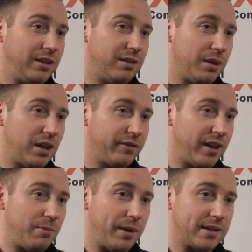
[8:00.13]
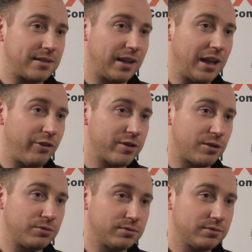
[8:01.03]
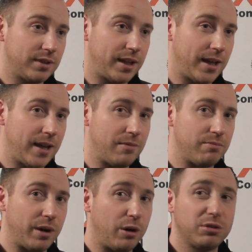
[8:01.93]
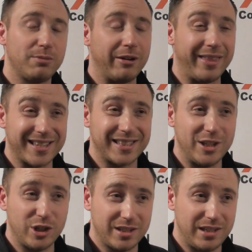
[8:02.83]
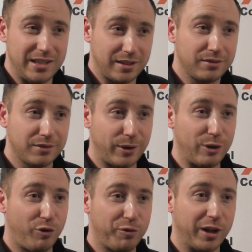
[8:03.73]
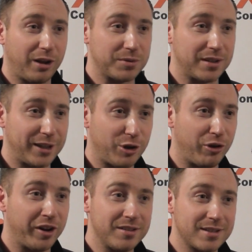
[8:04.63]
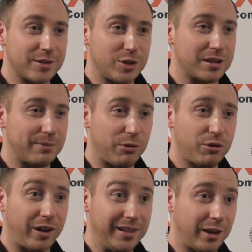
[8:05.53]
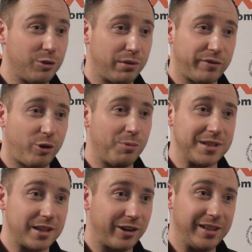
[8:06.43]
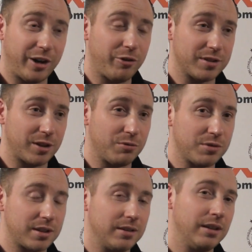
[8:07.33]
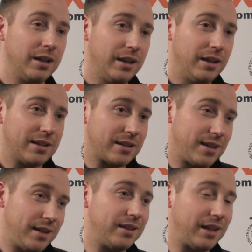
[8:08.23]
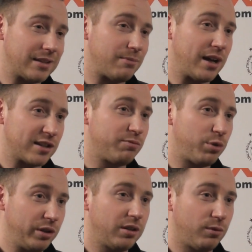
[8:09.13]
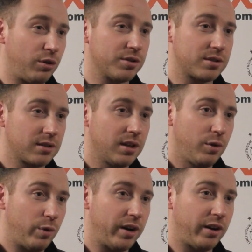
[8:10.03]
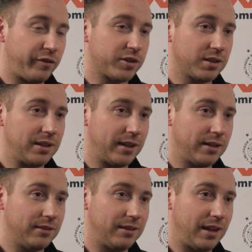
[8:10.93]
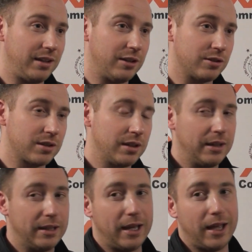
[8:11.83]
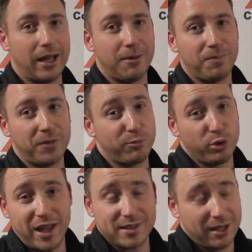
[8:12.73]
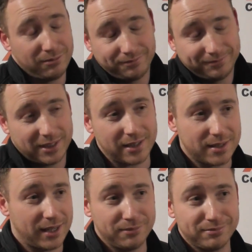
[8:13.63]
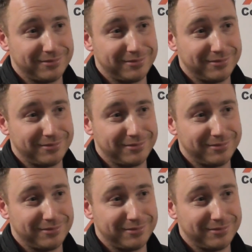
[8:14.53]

to be at our very best to get a result. But ultimately, this stage of the season, quite often when it comes to title run-ins, it's just about grinding out performances and grinding out results. And as I say, today's a massive point towards winning our first league title in 10 years. The Bo'ness game, as I say,